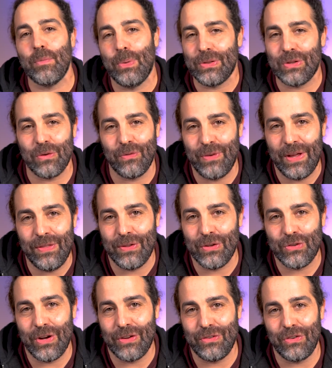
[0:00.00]
put their faith and
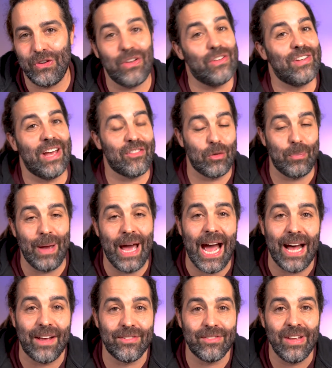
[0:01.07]
trust in Jesus has a
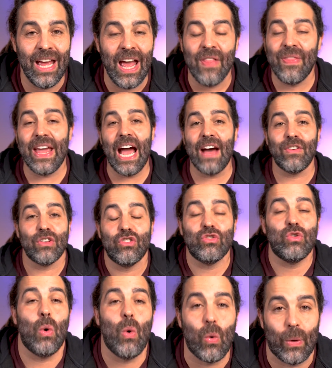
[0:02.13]
past. They have a
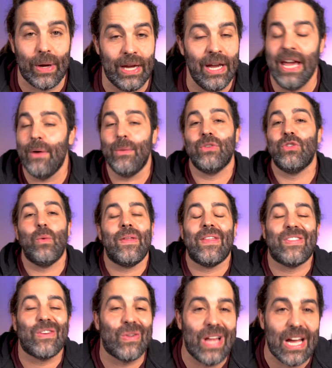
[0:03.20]
story. It was the way
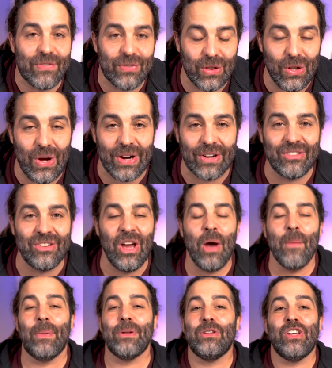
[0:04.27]
that their life looked.
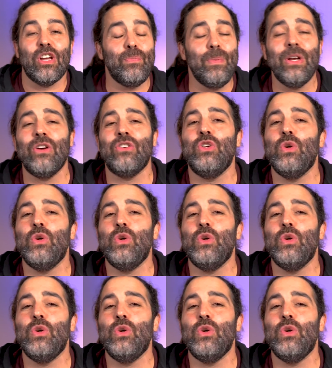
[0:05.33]
But just because